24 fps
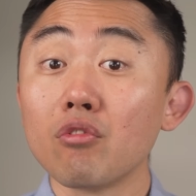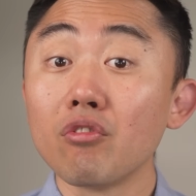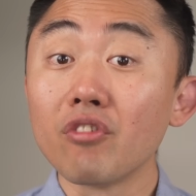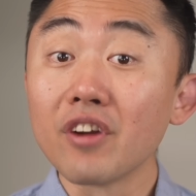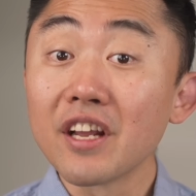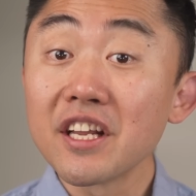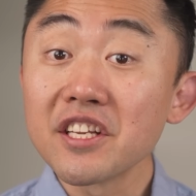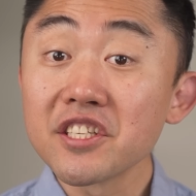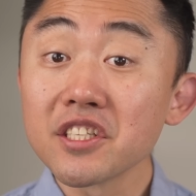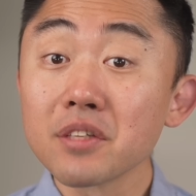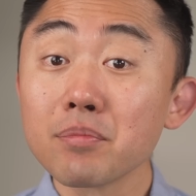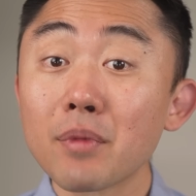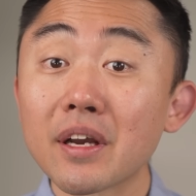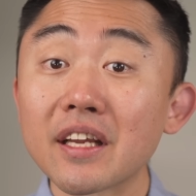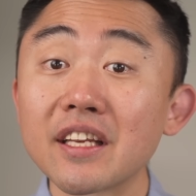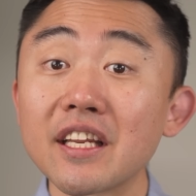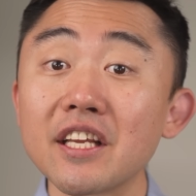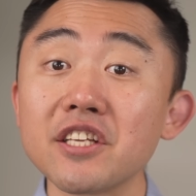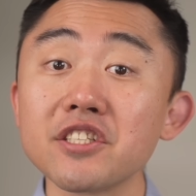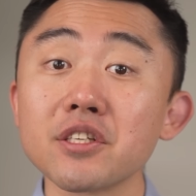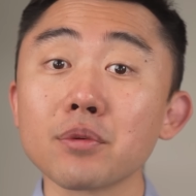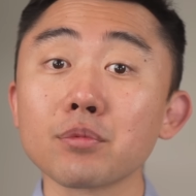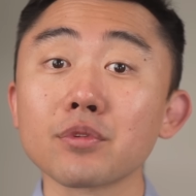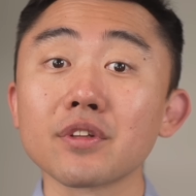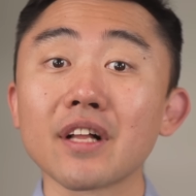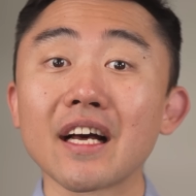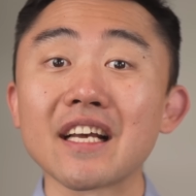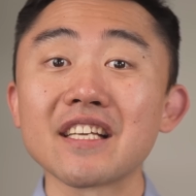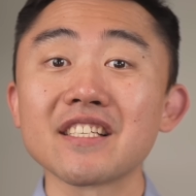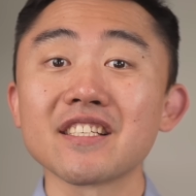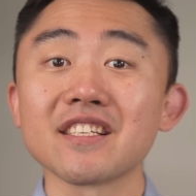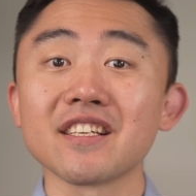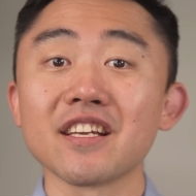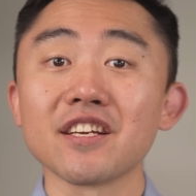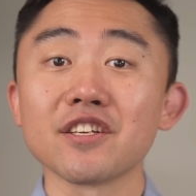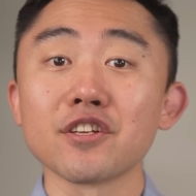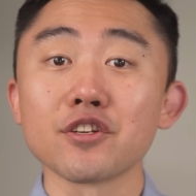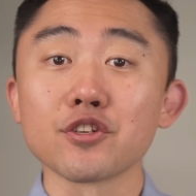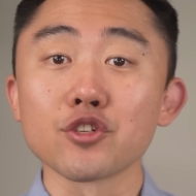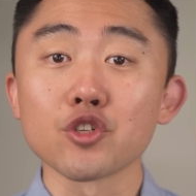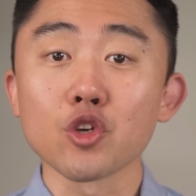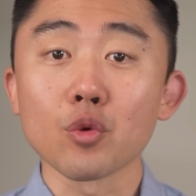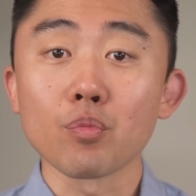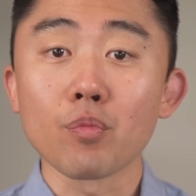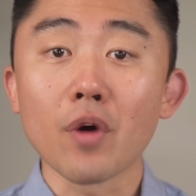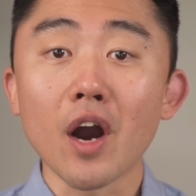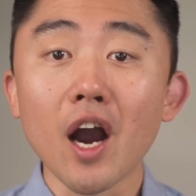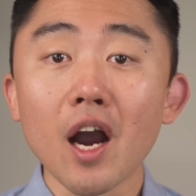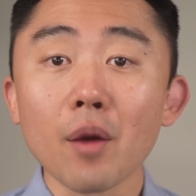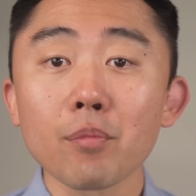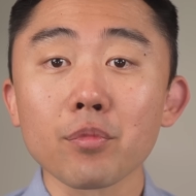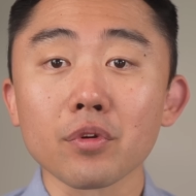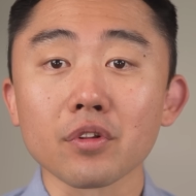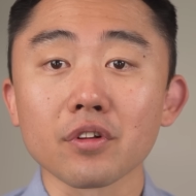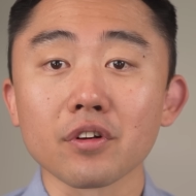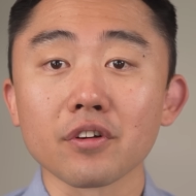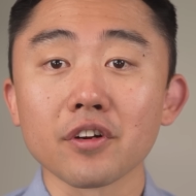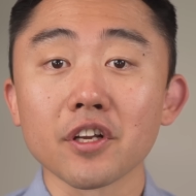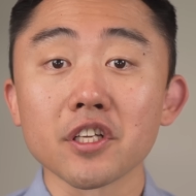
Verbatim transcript: reason magnesium glycinate is so popular